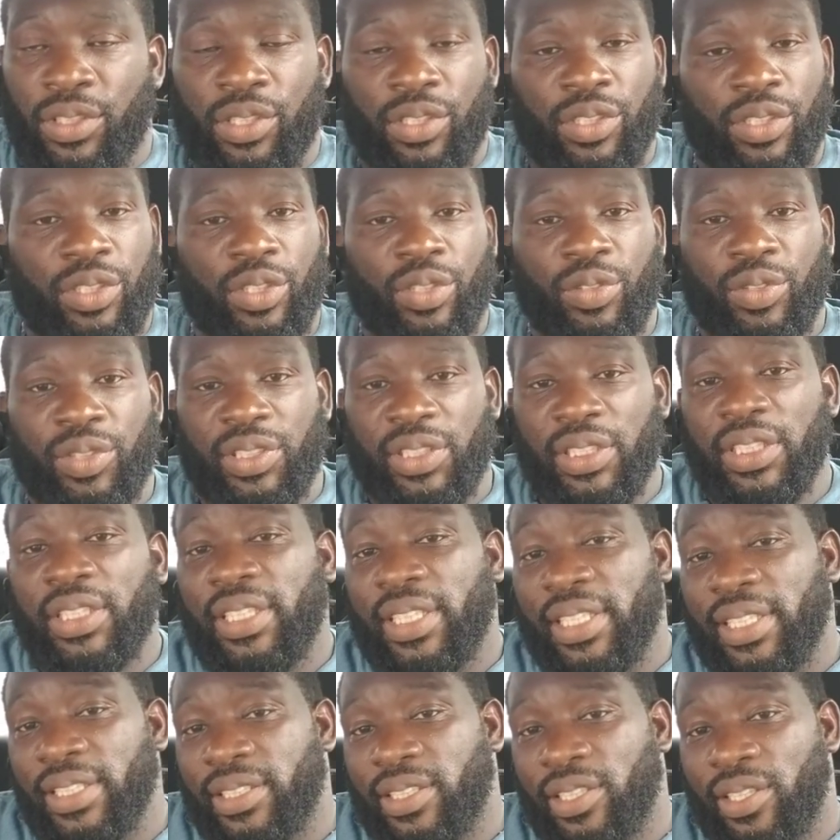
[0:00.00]
So she
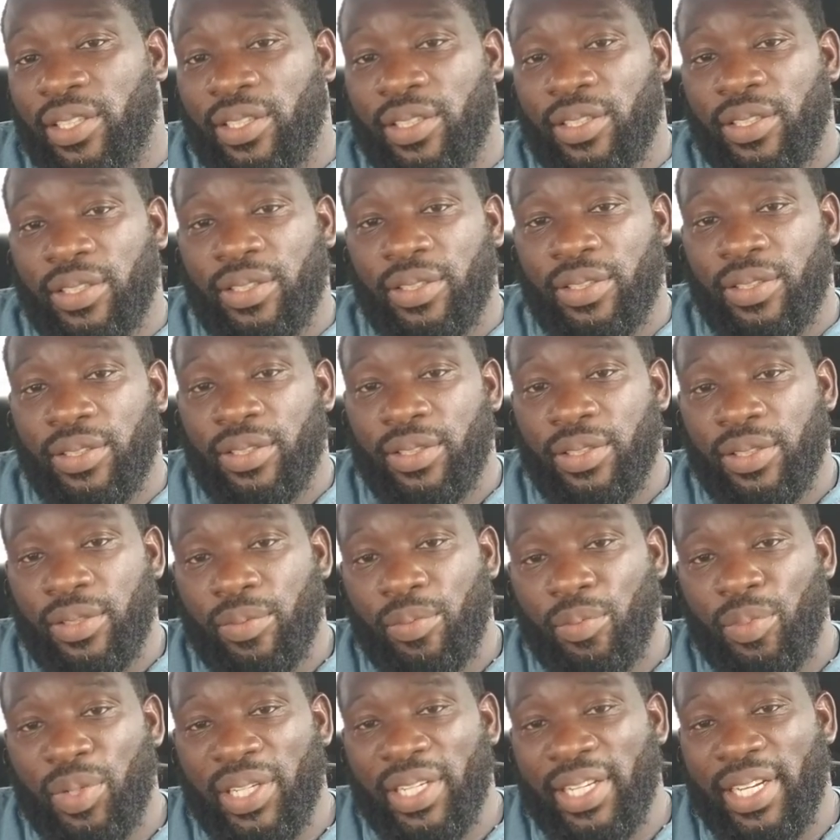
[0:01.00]
gets her
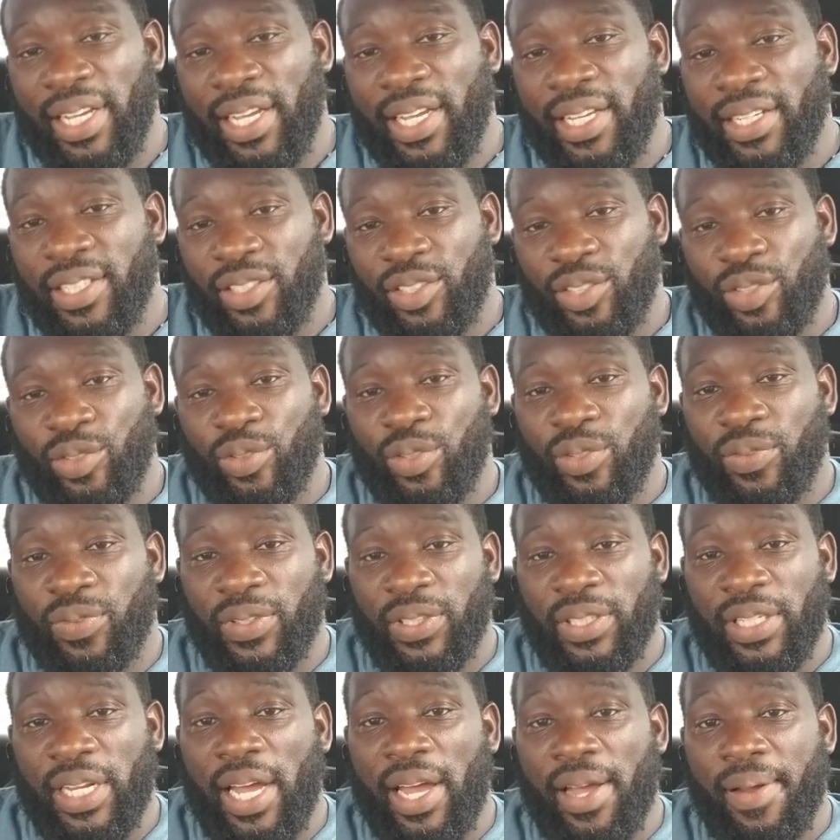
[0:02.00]
butt handed to her for
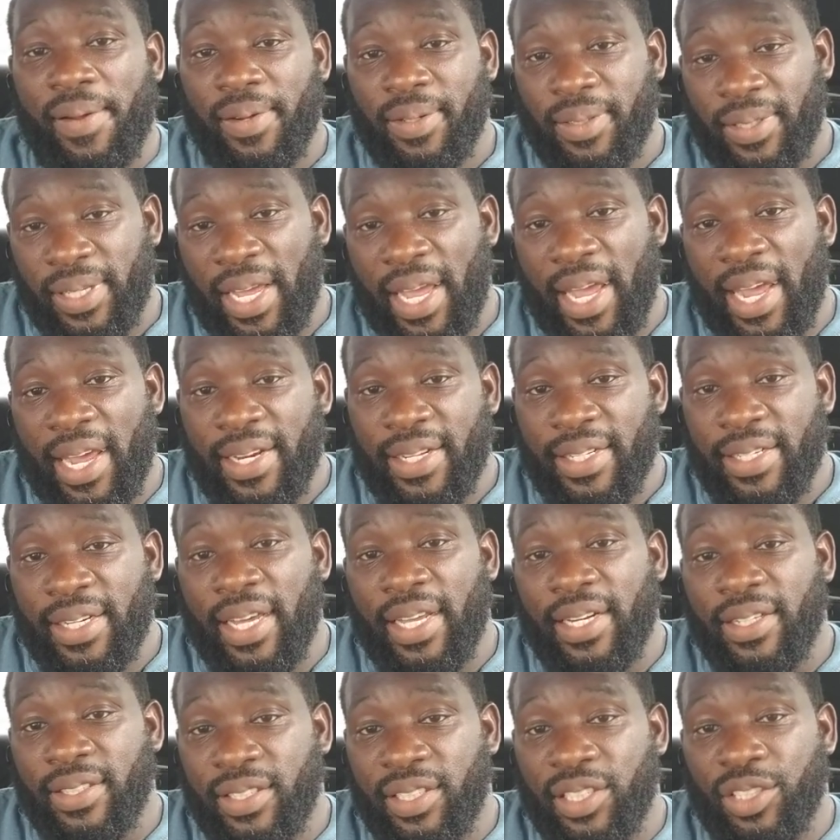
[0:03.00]
not adding
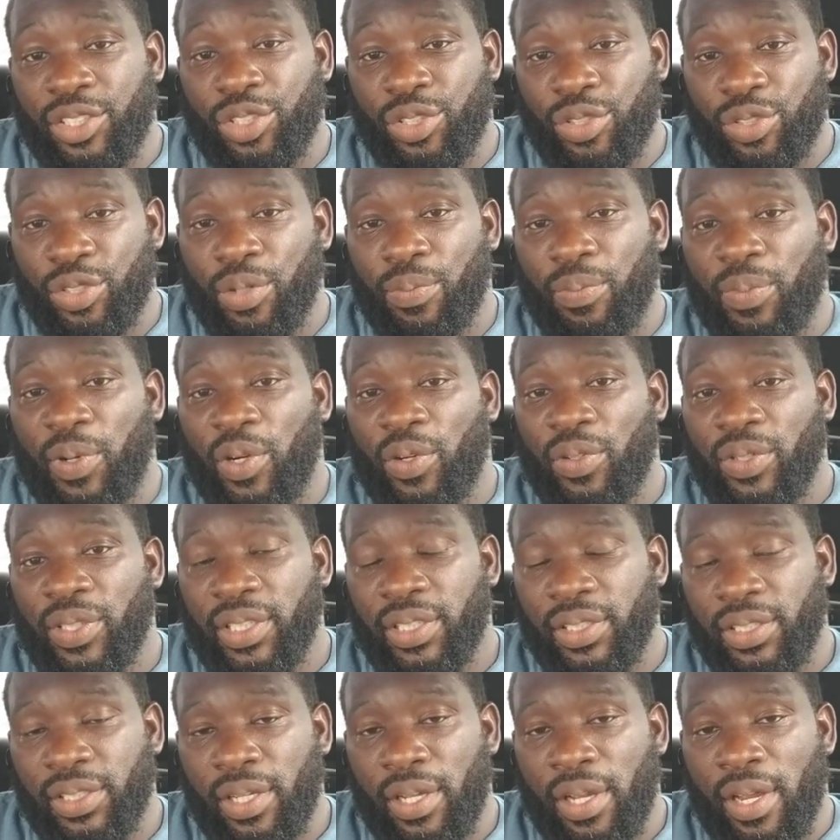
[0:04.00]
that additional
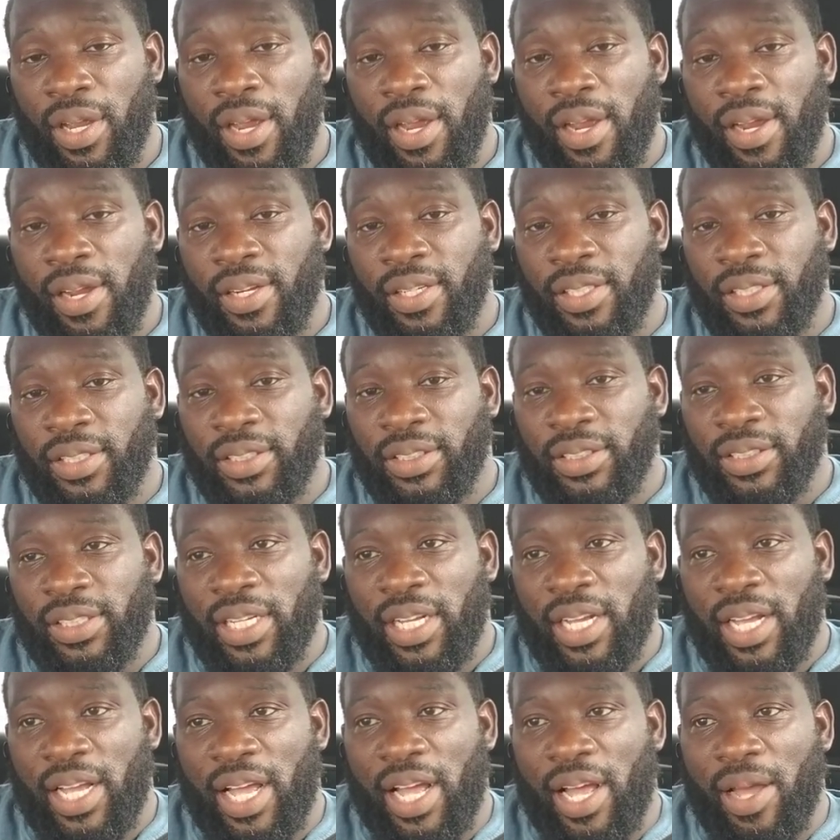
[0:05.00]
component.
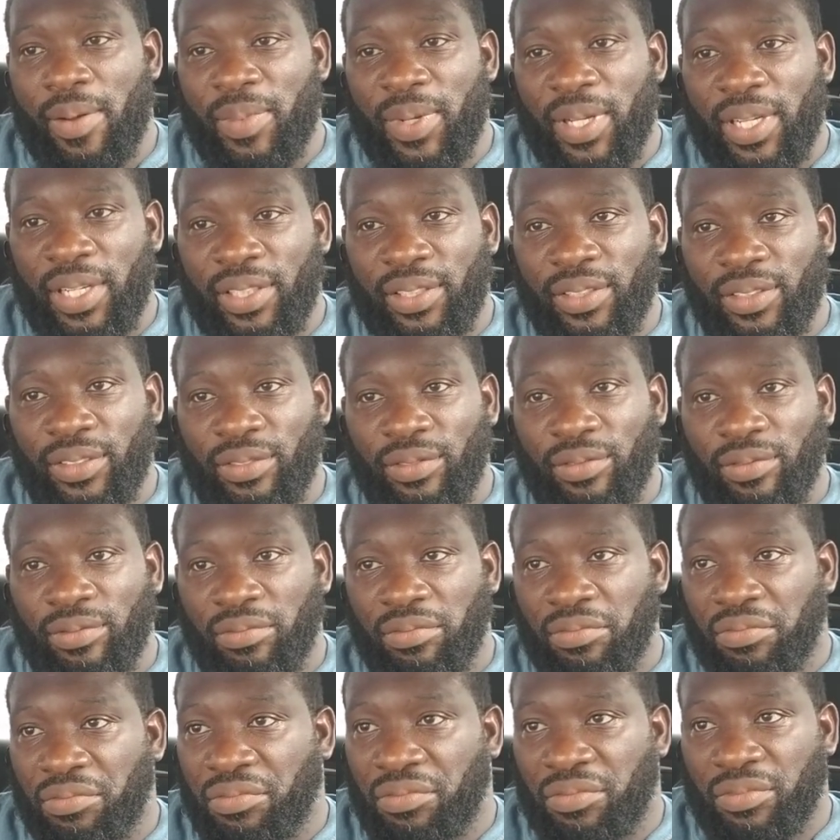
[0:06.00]
I mean,
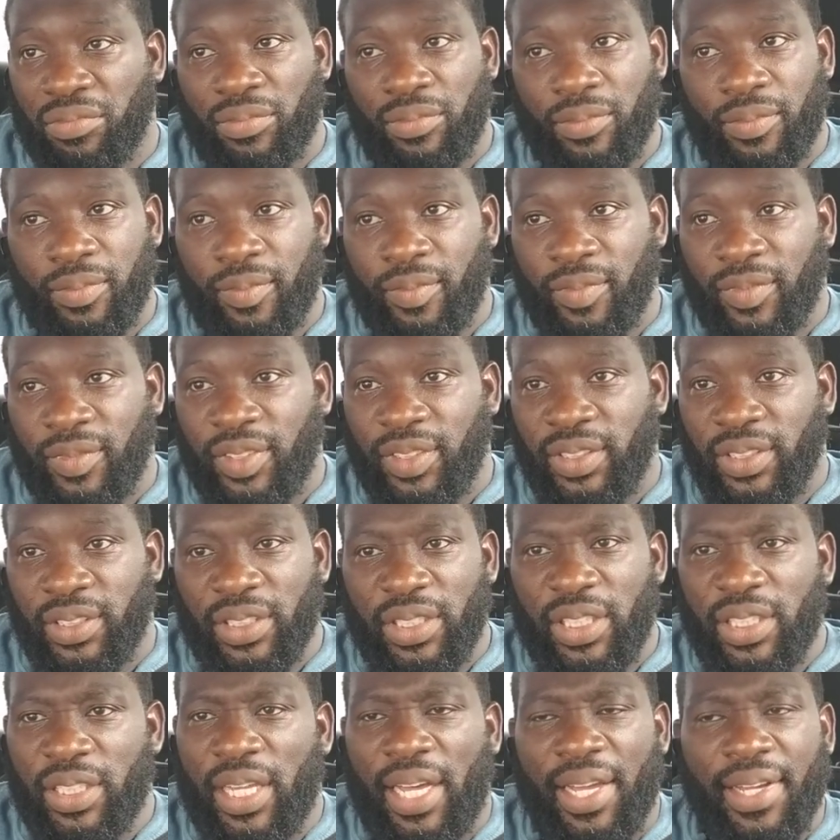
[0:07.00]

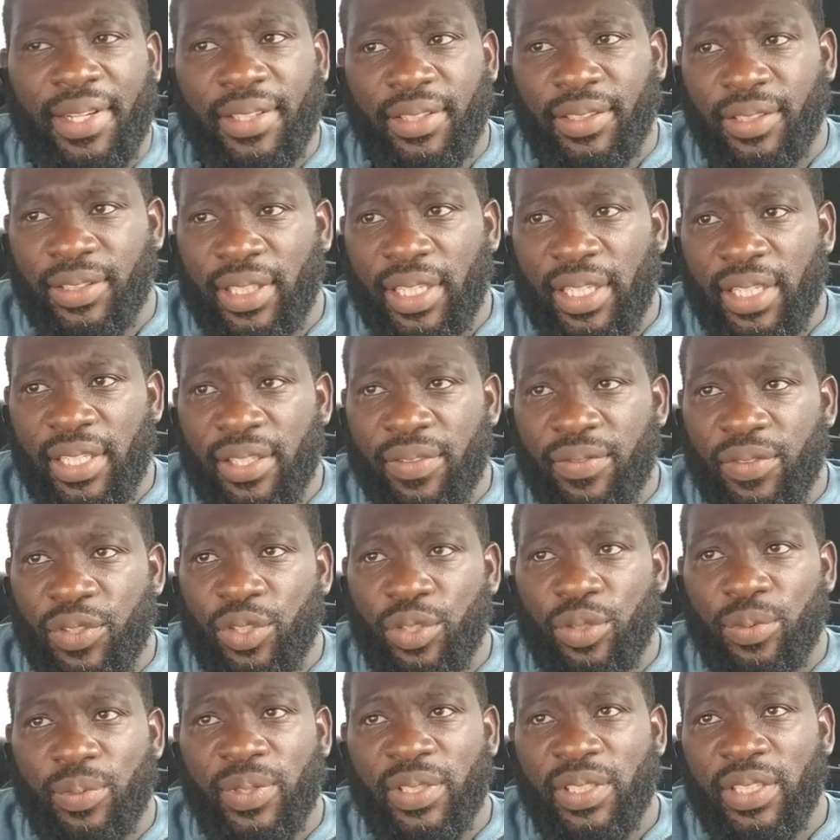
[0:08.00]
they're like, okay, if
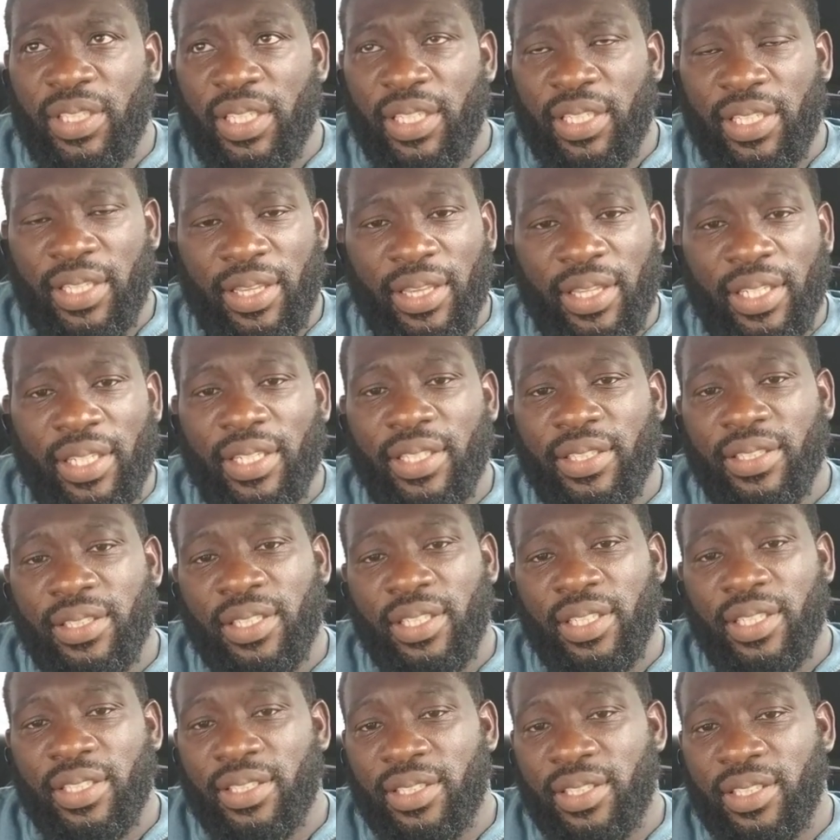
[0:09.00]
you've been getting this,
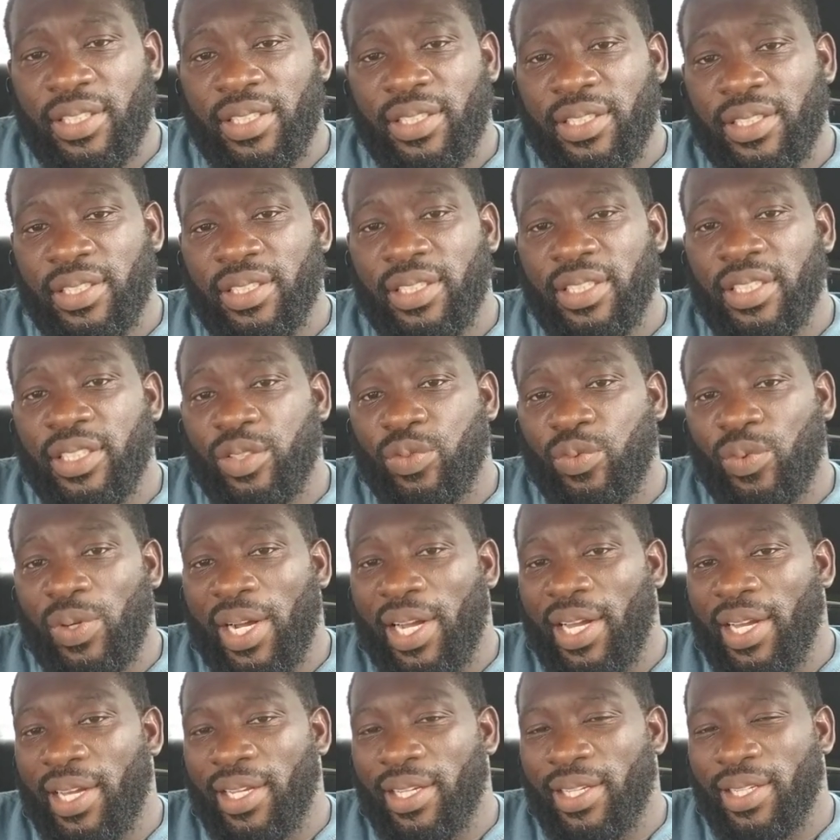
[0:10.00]
this, this, and this,
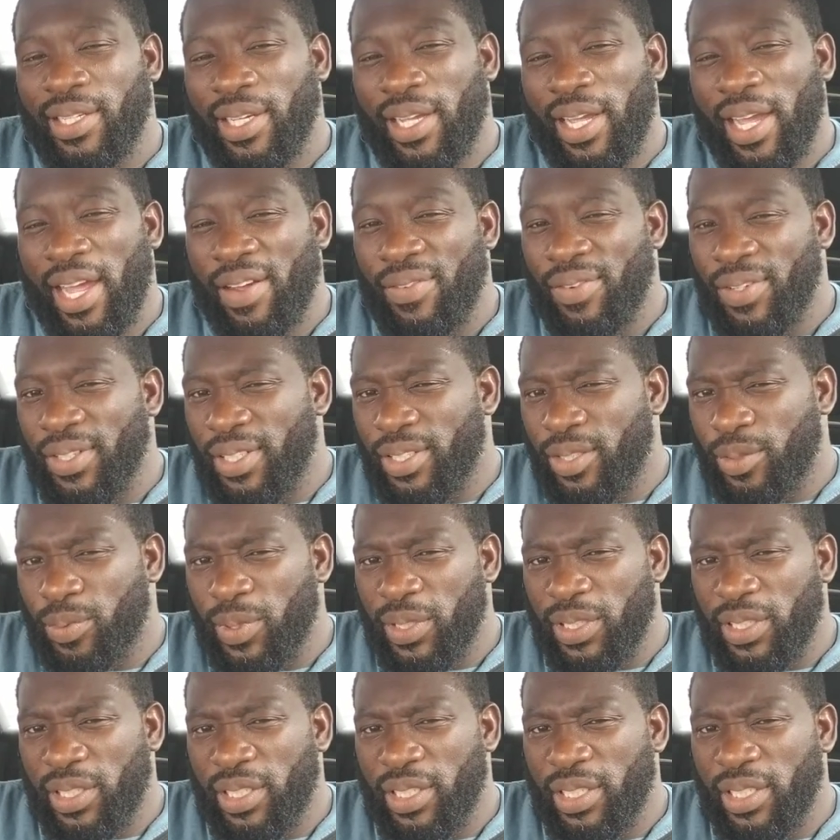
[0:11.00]
why haven't this
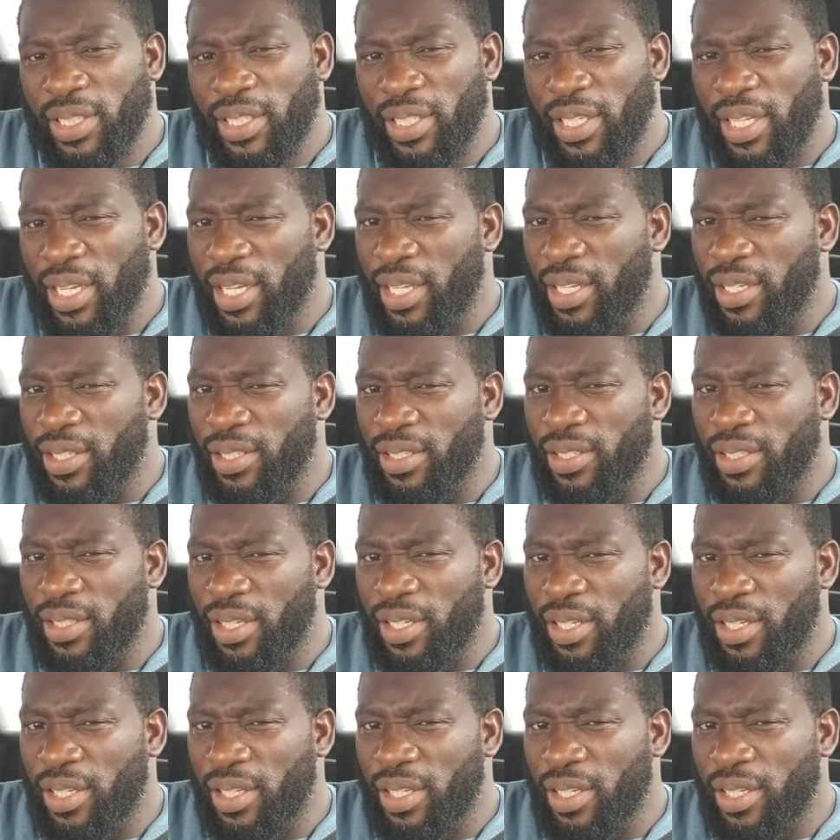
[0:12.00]
been done in